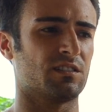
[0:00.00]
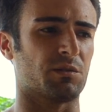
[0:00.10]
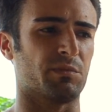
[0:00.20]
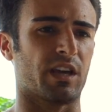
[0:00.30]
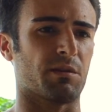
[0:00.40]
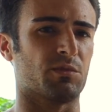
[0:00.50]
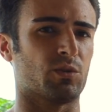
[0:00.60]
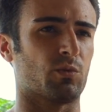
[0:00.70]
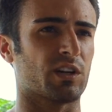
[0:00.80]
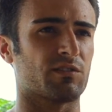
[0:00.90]
to be able
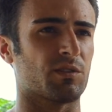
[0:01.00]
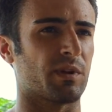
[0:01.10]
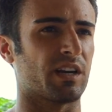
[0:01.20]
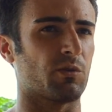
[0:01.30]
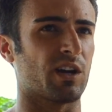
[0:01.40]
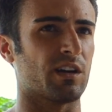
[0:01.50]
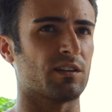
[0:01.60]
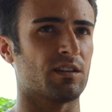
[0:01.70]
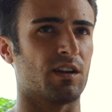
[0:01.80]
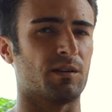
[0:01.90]
to work from anywhere.
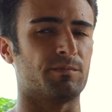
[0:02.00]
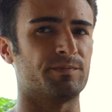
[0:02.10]
Um,